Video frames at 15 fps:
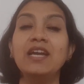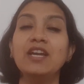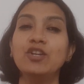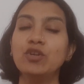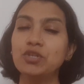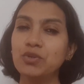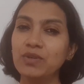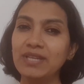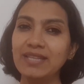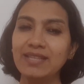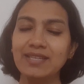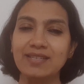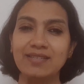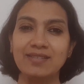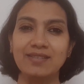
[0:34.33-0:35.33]
Not only
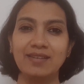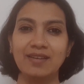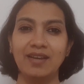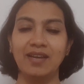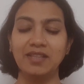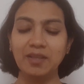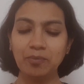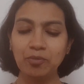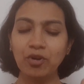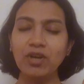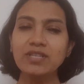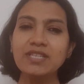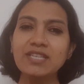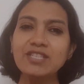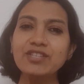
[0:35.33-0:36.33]
this, the
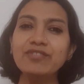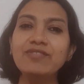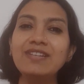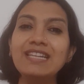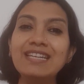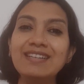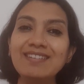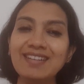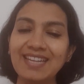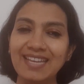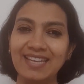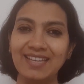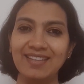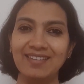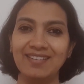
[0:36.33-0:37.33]
process of
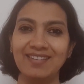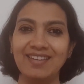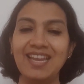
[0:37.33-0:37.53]
learning,